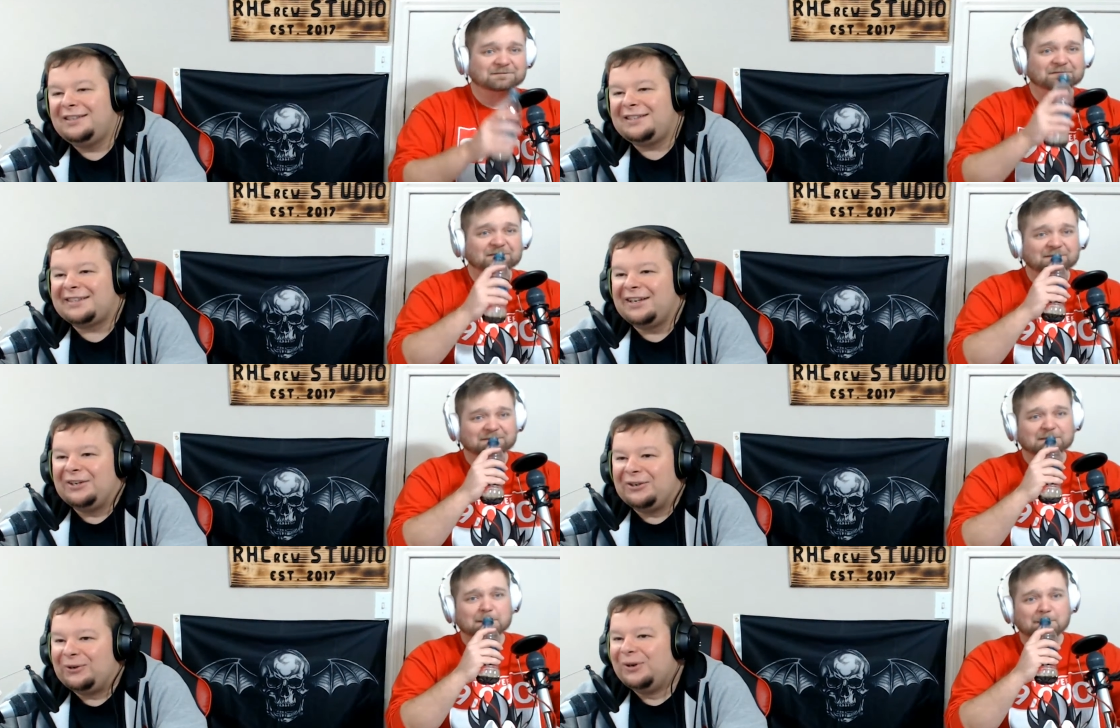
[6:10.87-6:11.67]

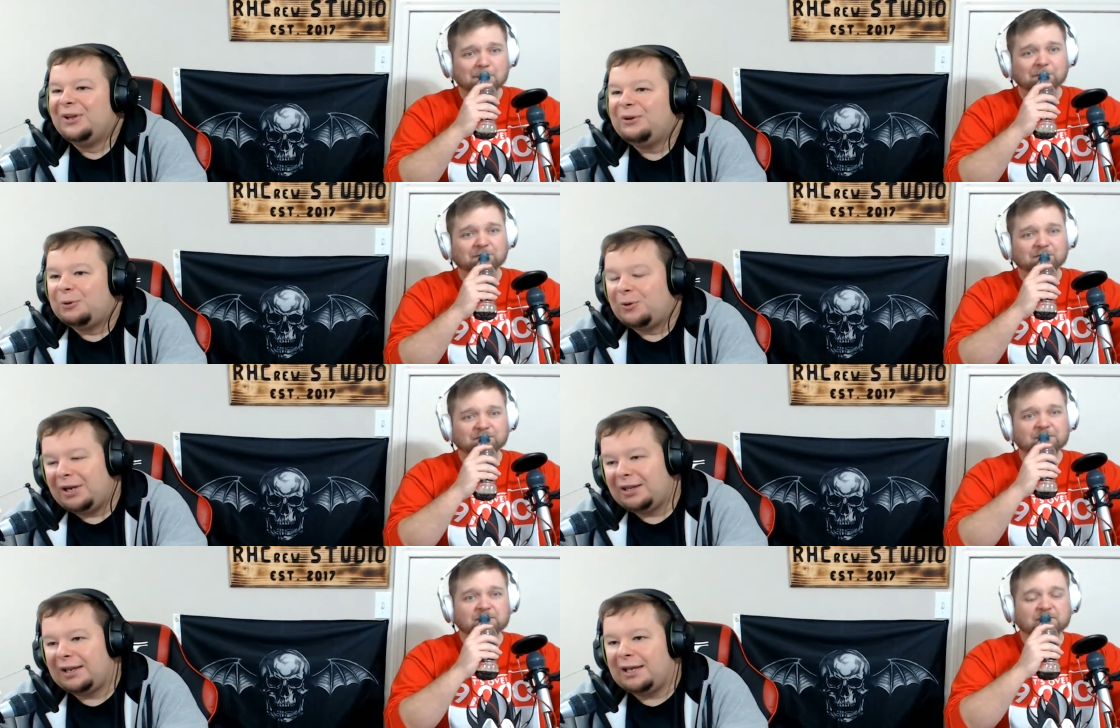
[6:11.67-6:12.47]
Speaker 1: so we ran
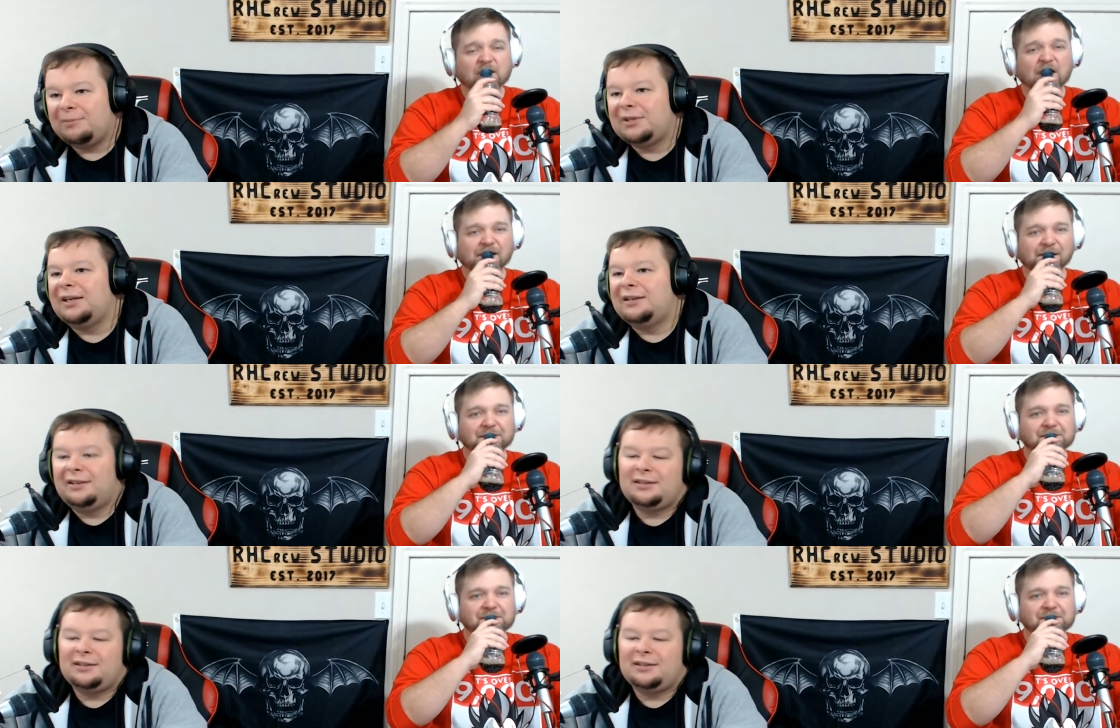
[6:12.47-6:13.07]
the gamut that day.